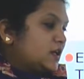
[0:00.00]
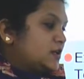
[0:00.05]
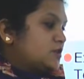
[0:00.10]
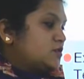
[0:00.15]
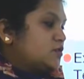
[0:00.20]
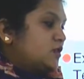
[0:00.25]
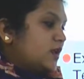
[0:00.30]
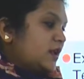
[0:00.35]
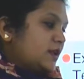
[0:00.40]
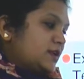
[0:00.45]

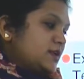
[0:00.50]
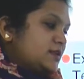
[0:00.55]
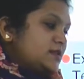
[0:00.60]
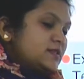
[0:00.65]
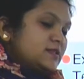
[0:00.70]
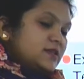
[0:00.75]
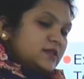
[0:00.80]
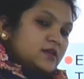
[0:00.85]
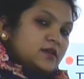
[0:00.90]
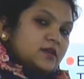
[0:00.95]
So that is
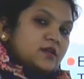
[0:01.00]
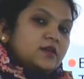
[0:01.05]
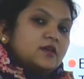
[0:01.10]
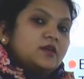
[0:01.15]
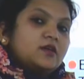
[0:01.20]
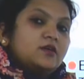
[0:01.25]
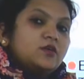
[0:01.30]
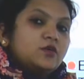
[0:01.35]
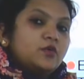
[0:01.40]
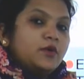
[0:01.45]

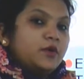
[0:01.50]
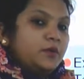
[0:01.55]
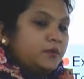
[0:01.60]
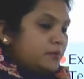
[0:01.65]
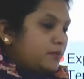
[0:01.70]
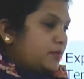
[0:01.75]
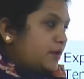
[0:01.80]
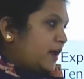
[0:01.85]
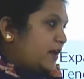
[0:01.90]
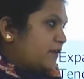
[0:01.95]

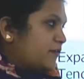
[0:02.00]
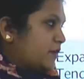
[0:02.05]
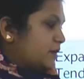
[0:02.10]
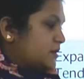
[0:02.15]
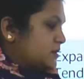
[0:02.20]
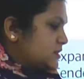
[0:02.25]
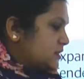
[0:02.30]
going private.